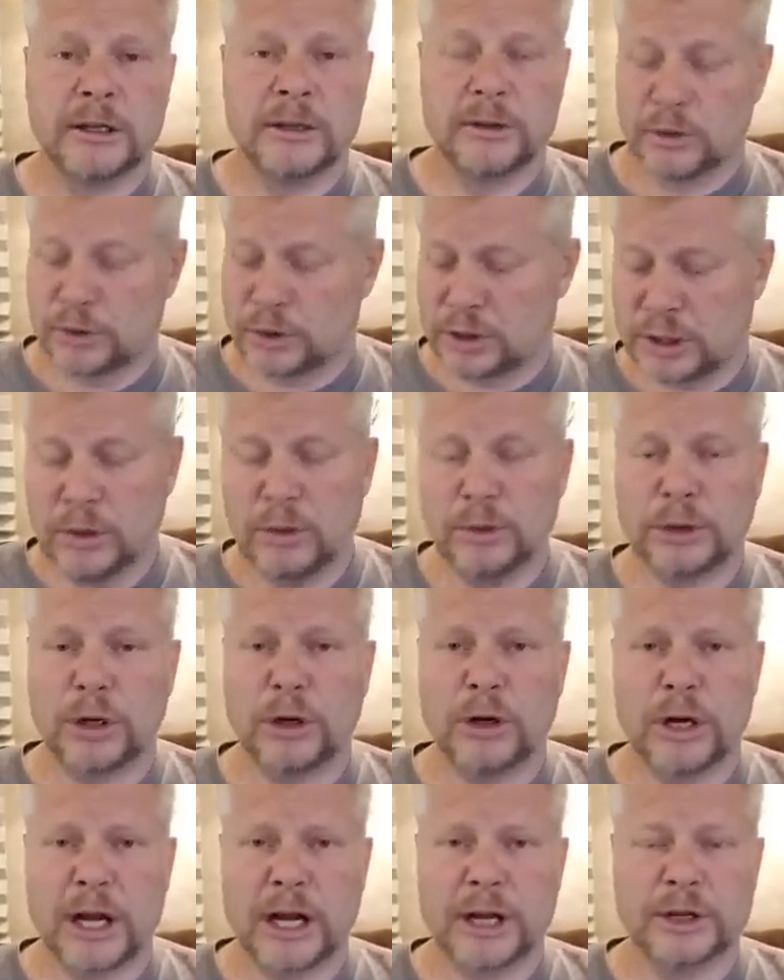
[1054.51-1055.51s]
There's still
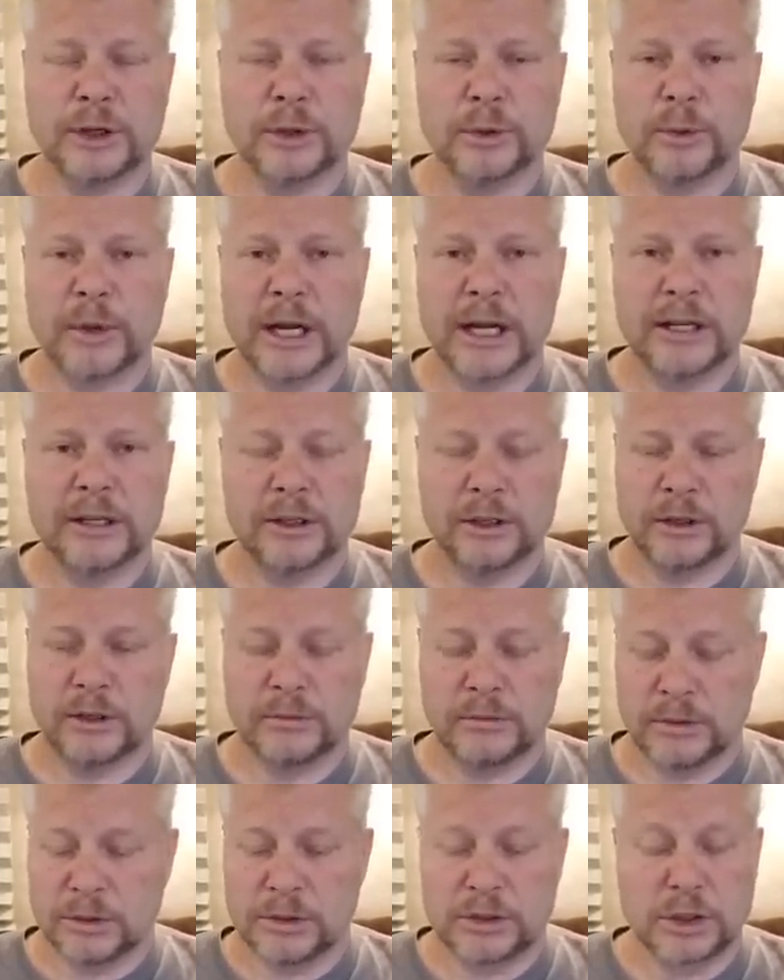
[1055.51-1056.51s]
dirt on you, right? And
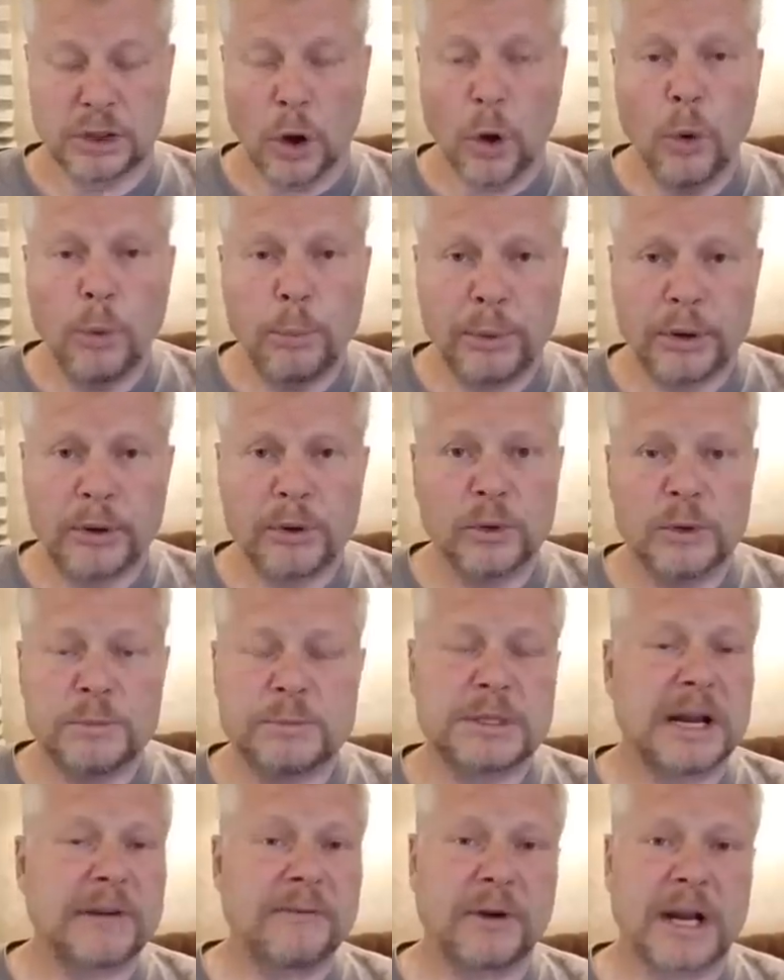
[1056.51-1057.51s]
the soap.
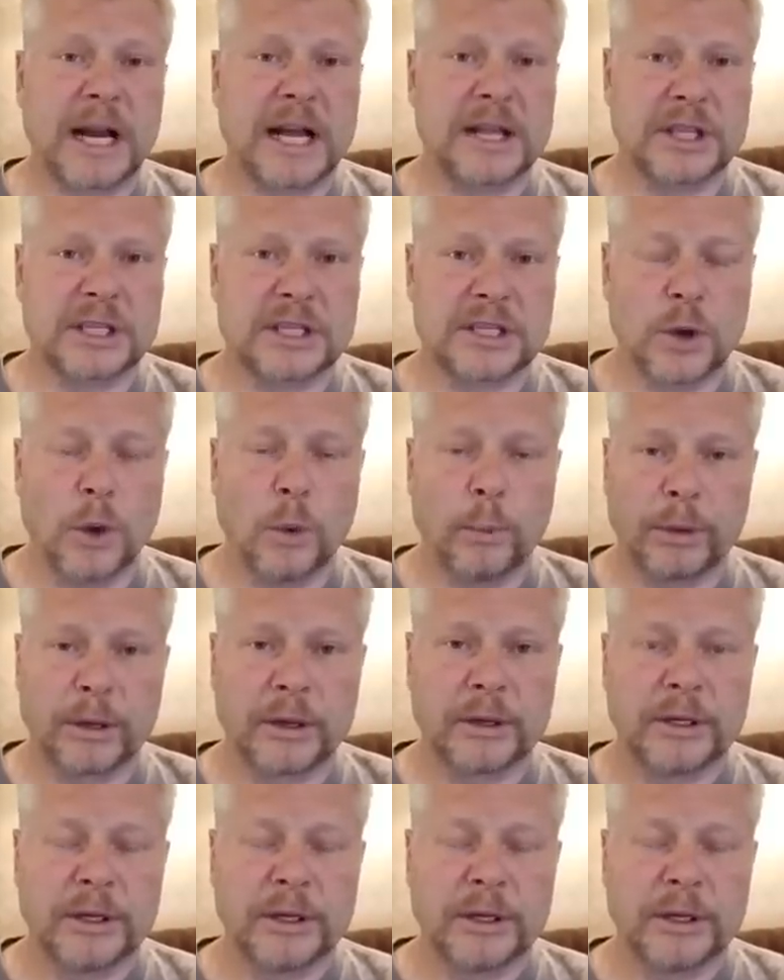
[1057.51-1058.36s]
Oops, I forgot the soap.